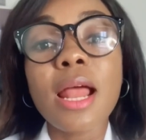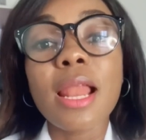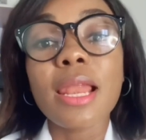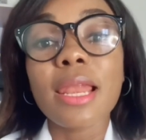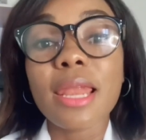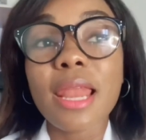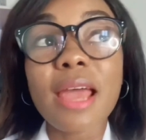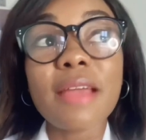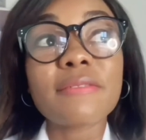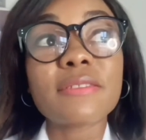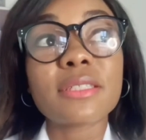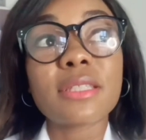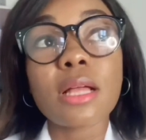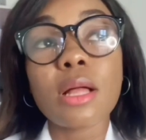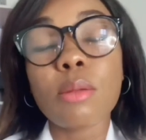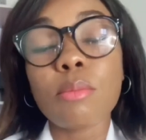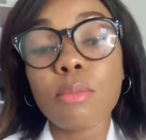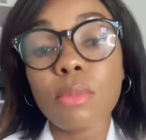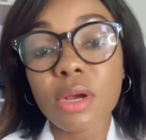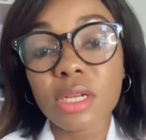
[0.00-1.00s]

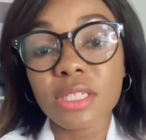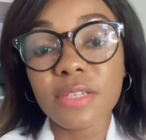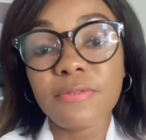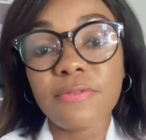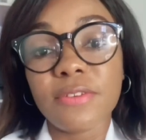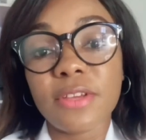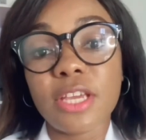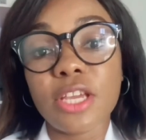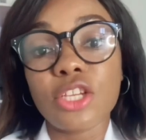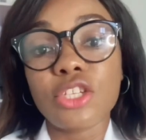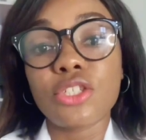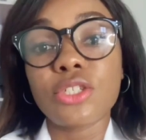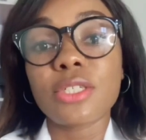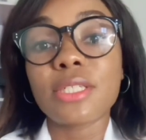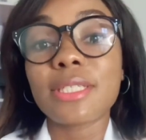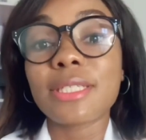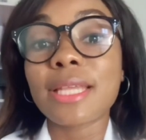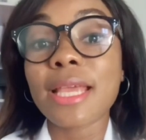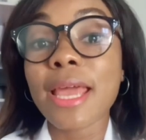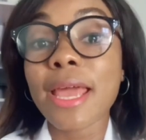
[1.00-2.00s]
Lifestyle
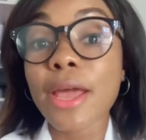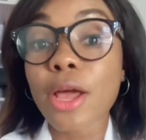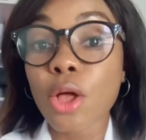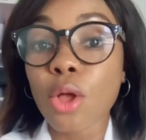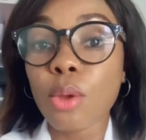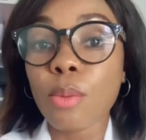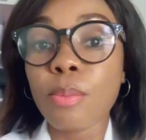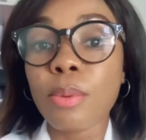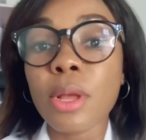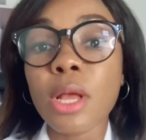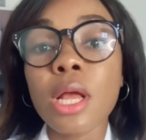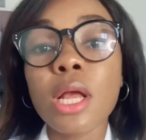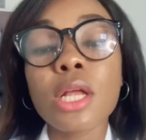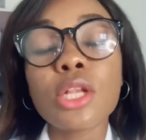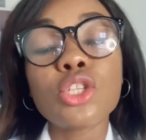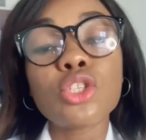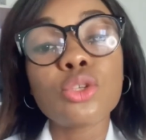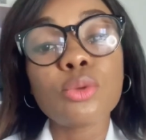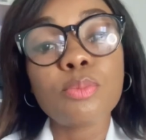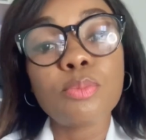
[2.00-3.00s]
modifications help
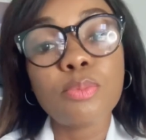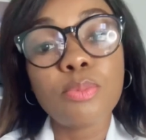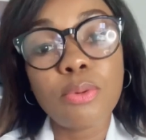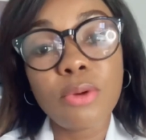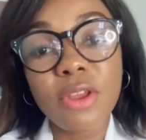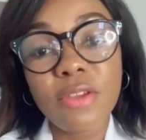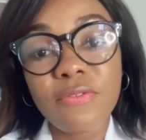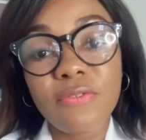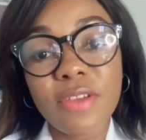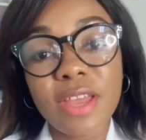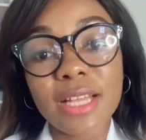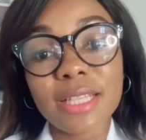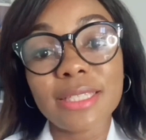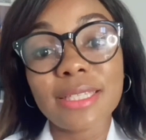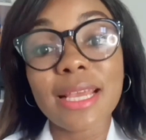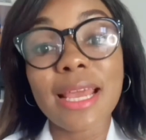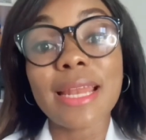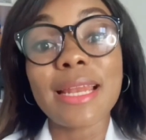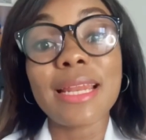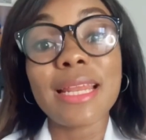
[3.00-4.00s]
to prevent
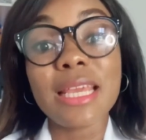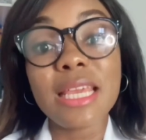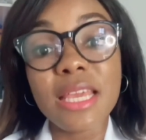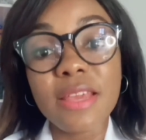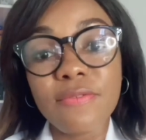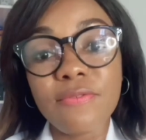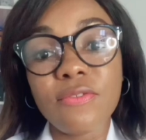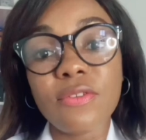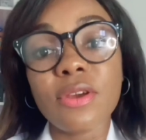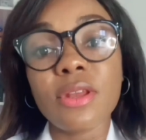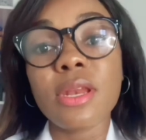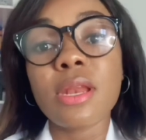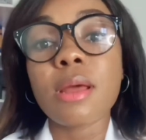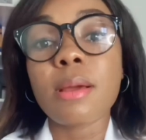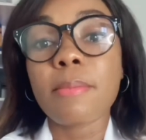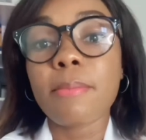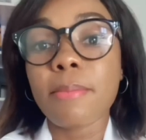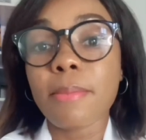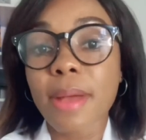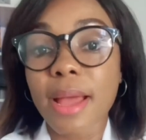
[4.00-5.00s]
and even
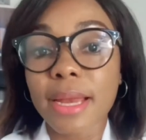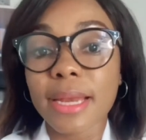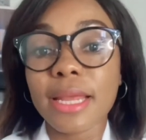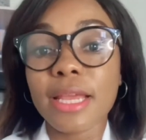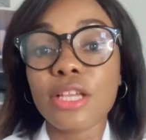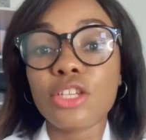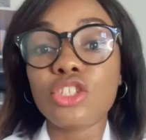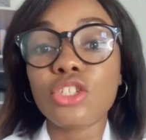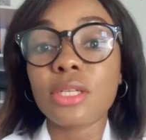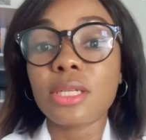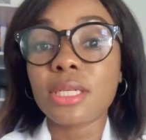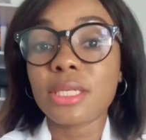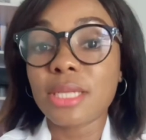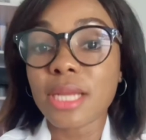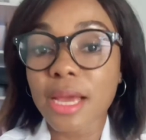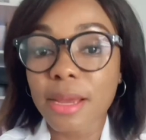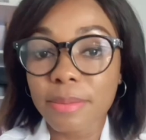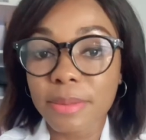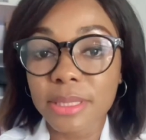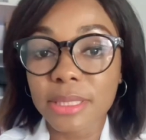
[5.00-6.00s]
manage
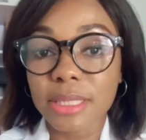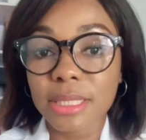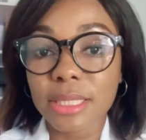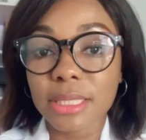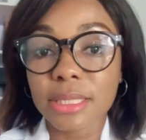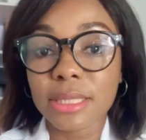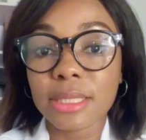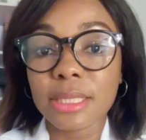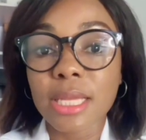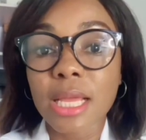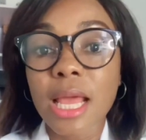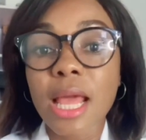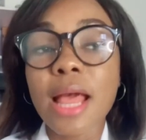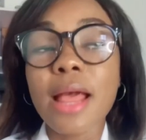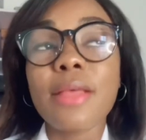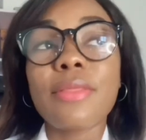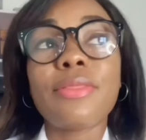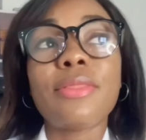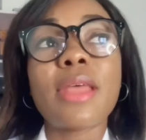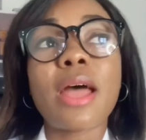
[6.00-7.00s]
diabetes.
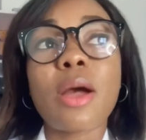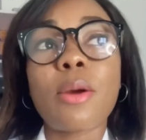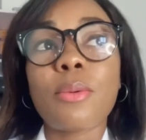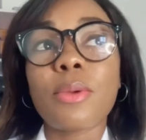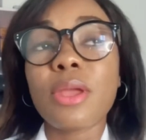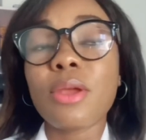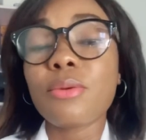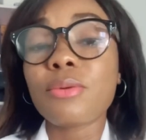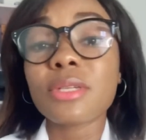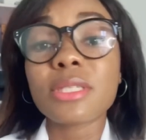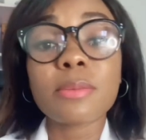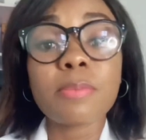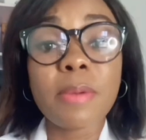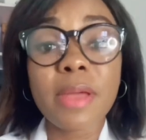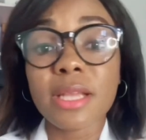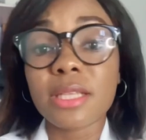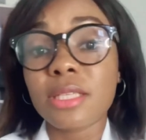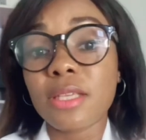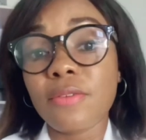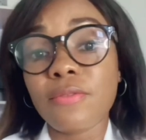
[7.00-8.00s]
Now,
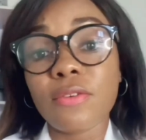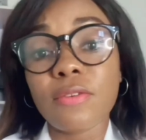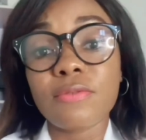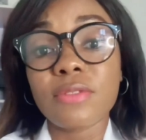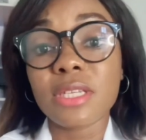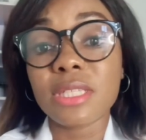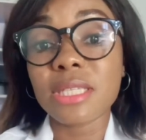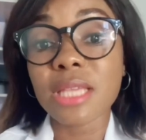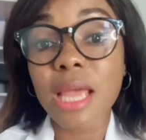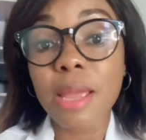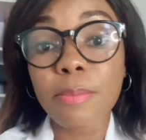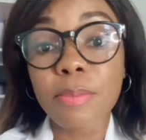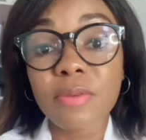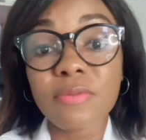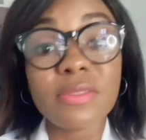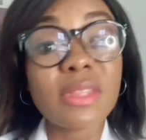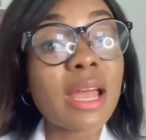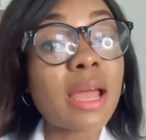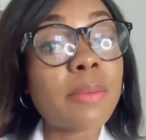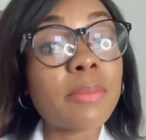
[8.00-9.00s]
irrespective of the type
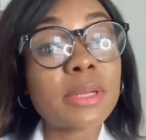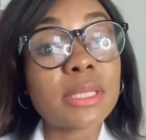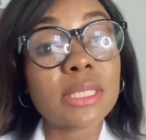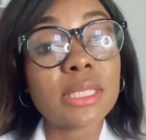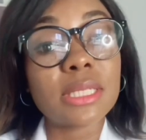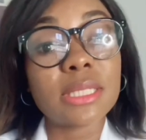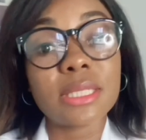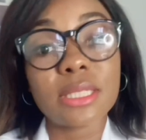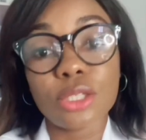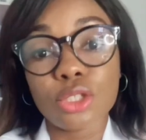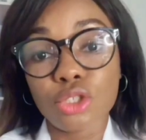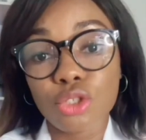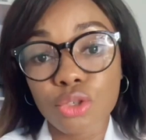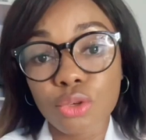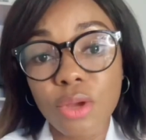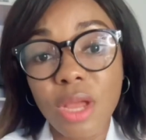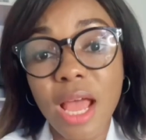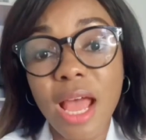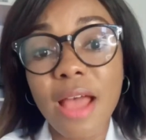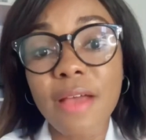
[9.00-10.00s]
of diabetes that
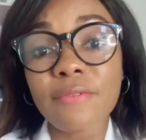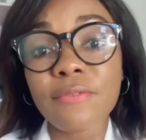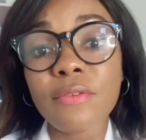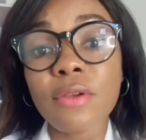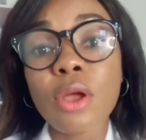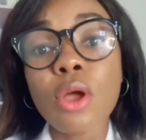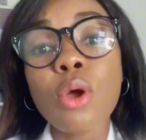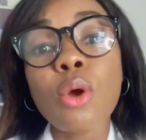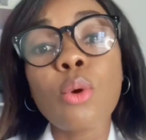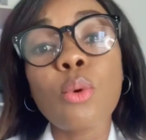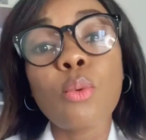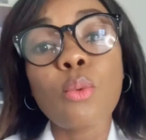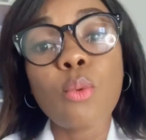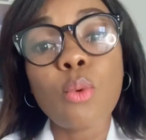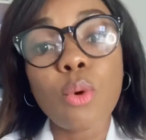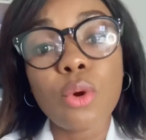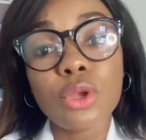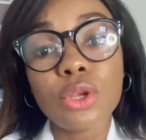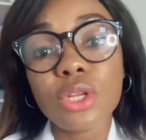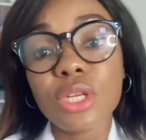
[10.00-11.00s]
you have,
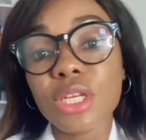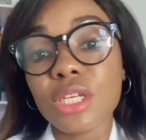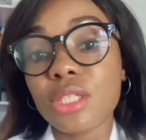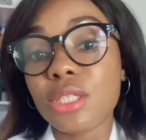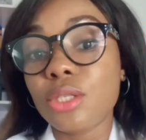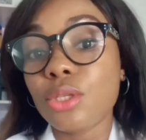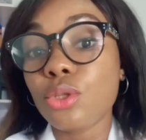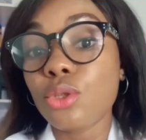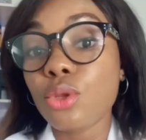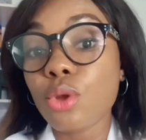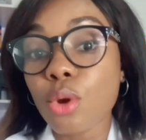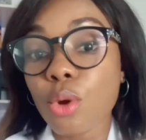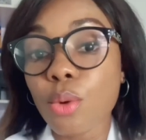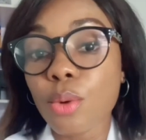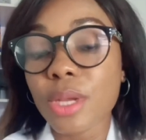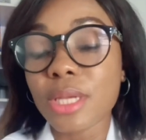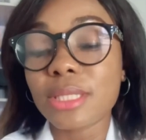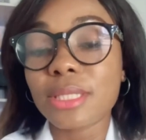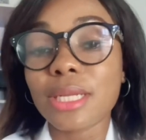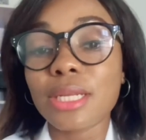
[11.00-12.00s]
what you need to
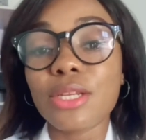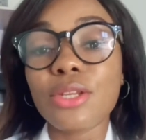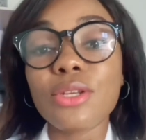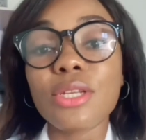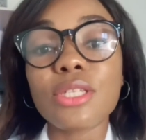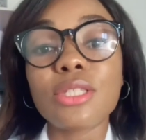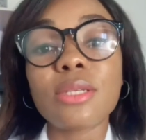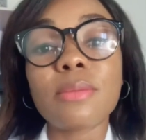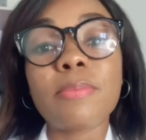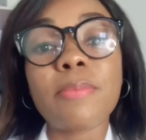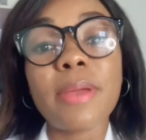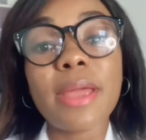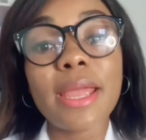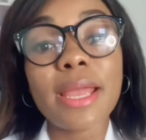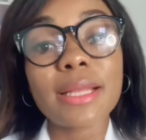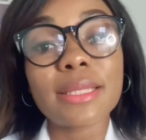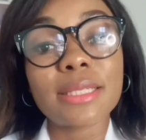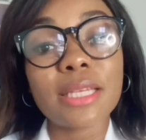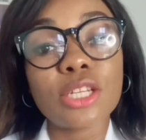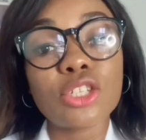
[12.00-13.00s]
know is that you need to
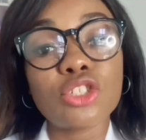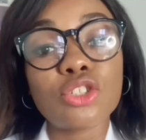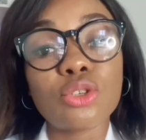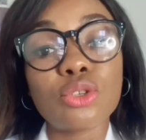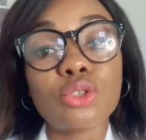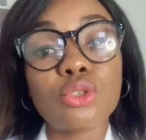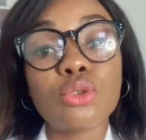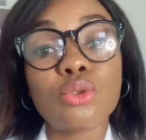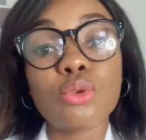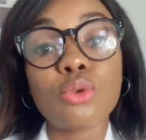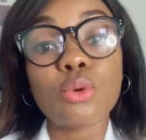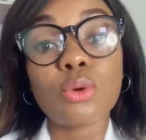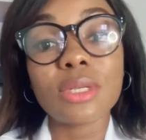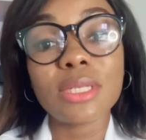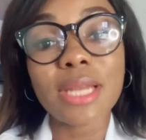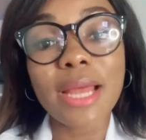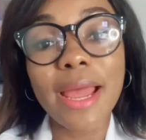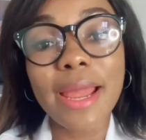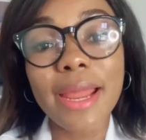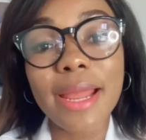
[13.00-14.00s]
pay attention to your
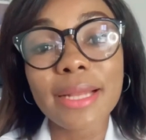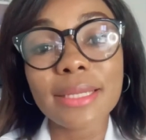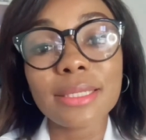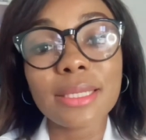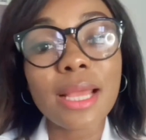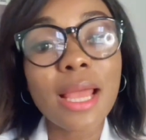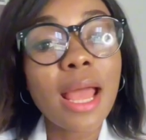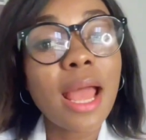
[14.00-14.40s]
diet